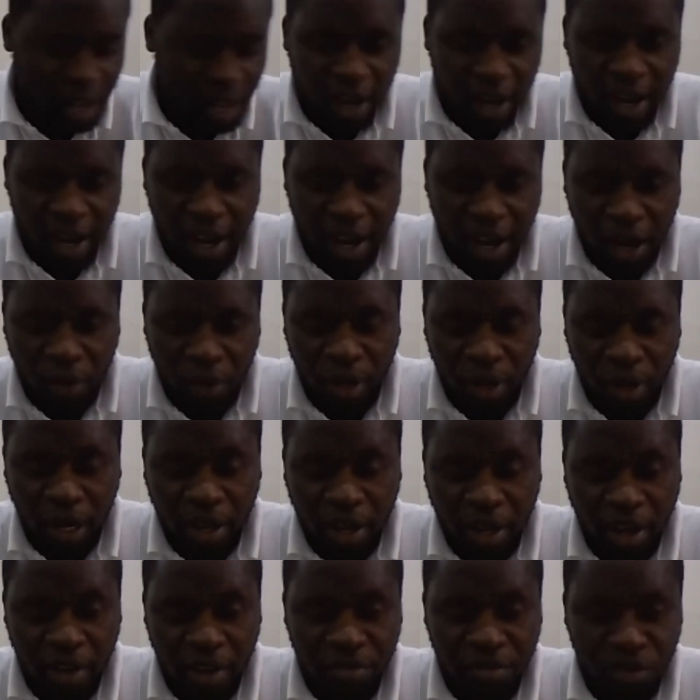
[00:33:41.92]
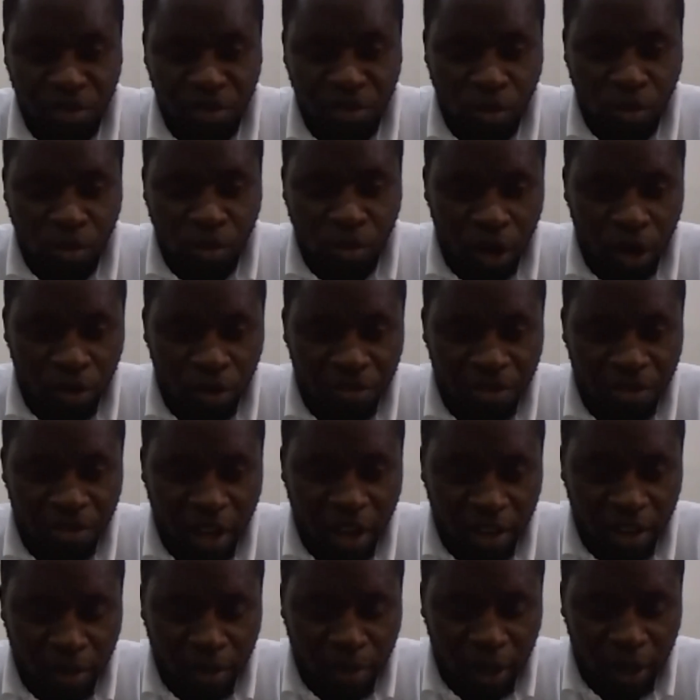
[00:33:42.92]
We'll hear from one of
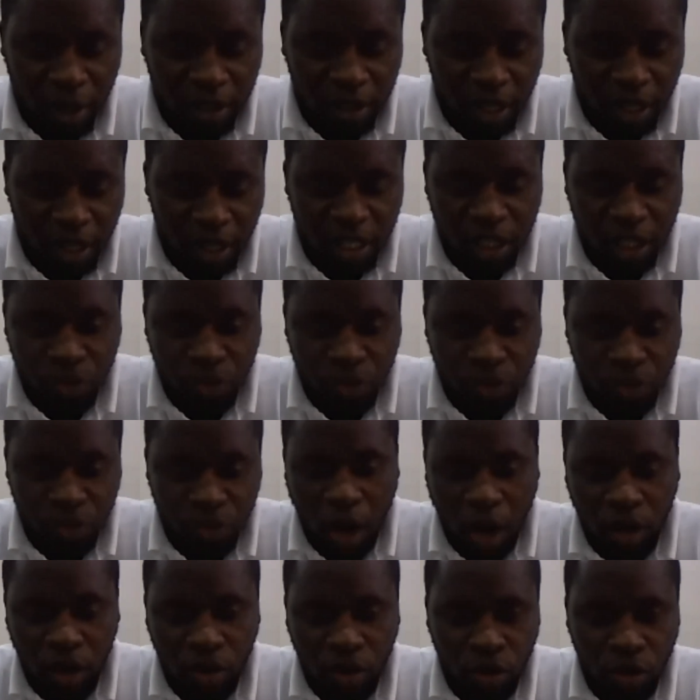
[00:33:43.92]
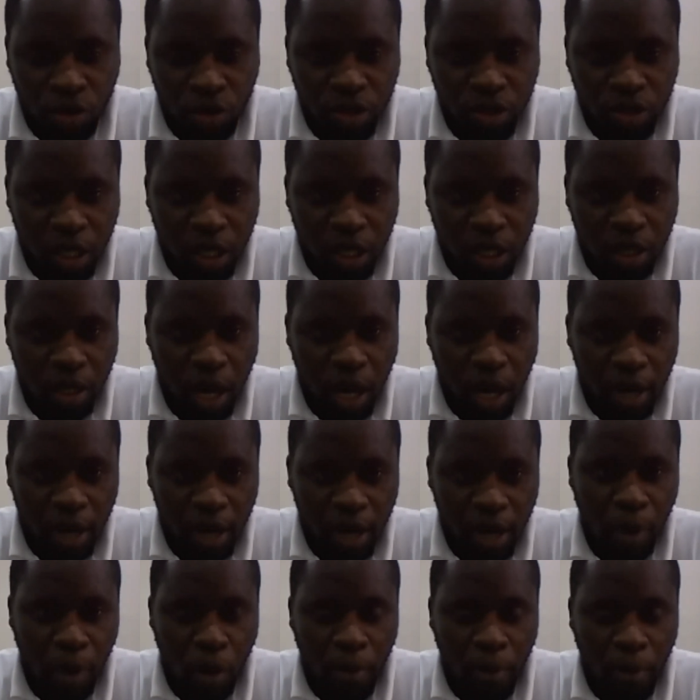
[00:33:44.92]
the other partners that we work closely
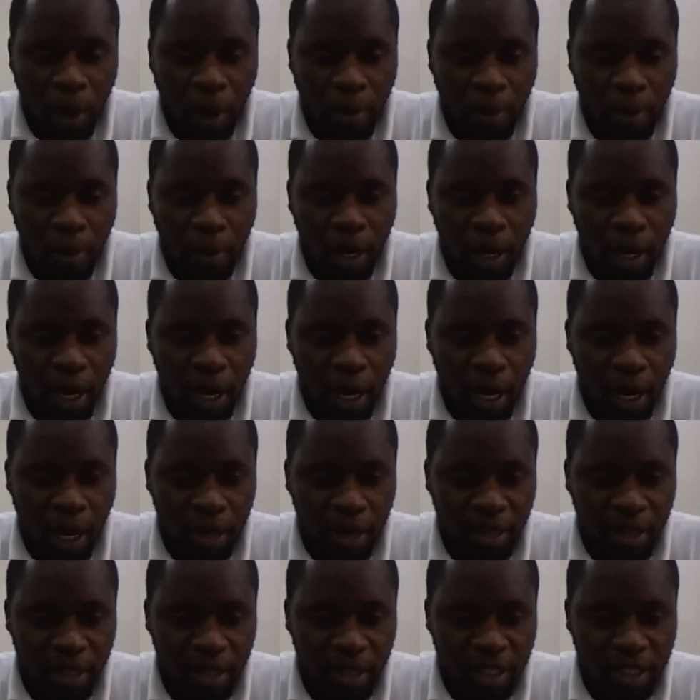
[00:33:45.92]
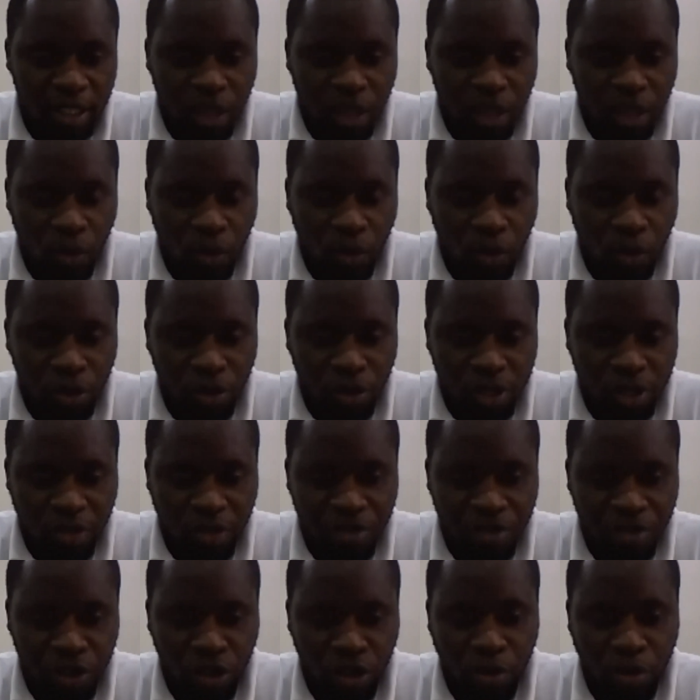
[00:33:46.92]
under Biopharma, that is the World
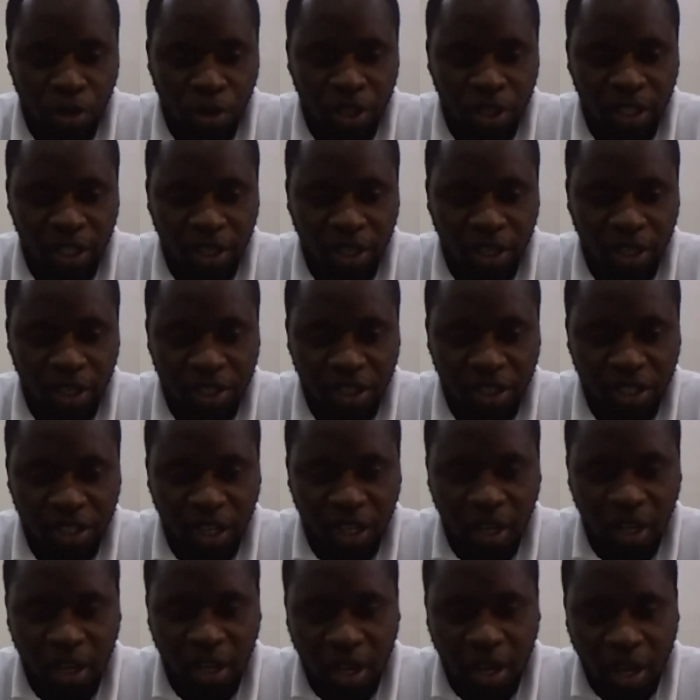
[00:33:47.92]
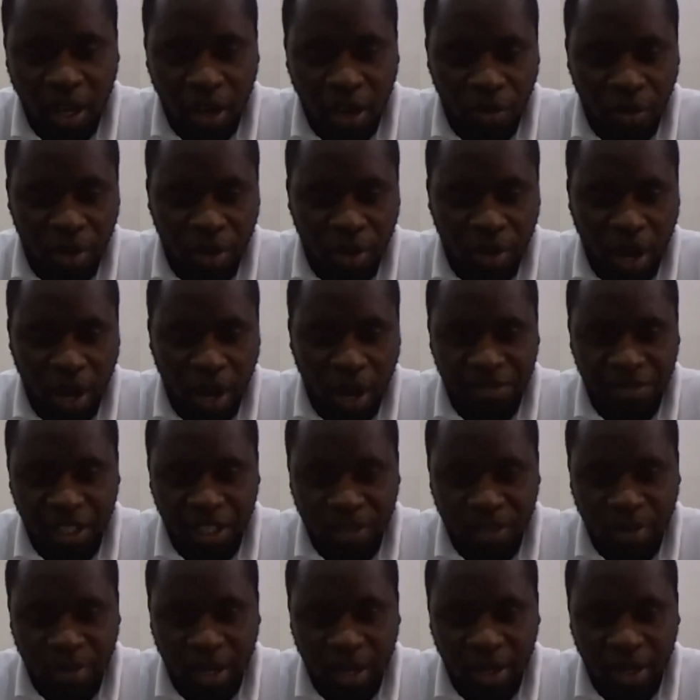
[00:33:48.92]
Conservation Monitoring Center. We have
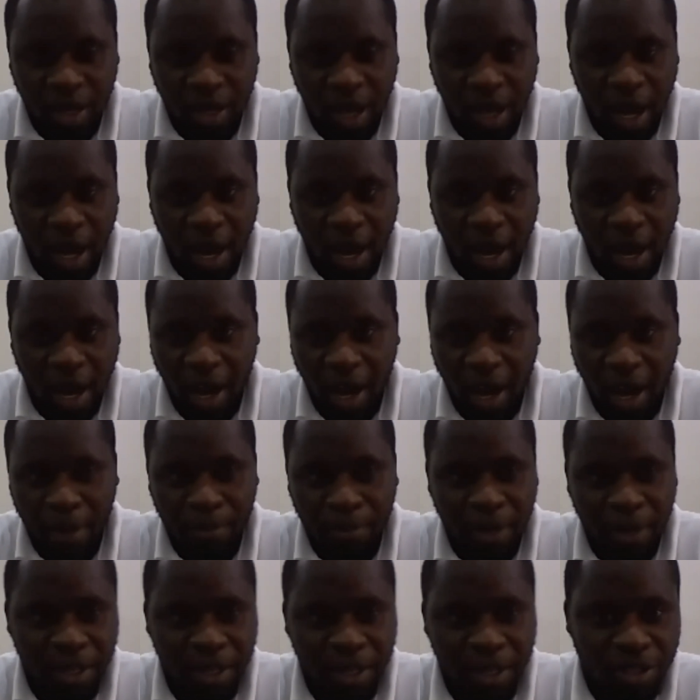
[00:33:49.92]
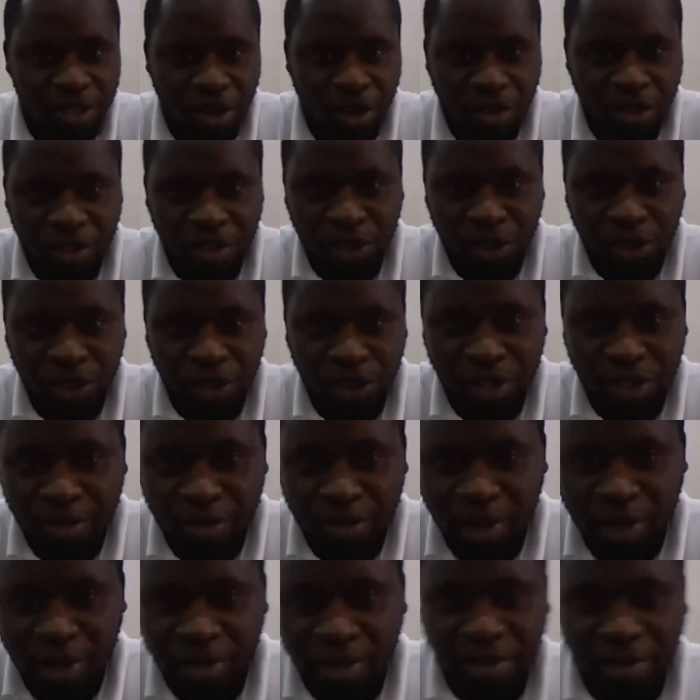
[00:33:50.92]
Jasmine. Please, over to you,
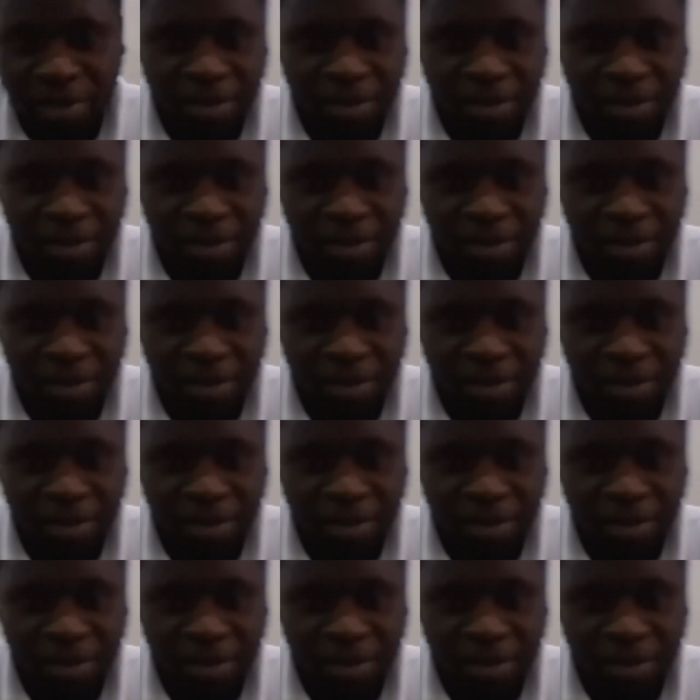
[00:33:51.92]
Jasmine.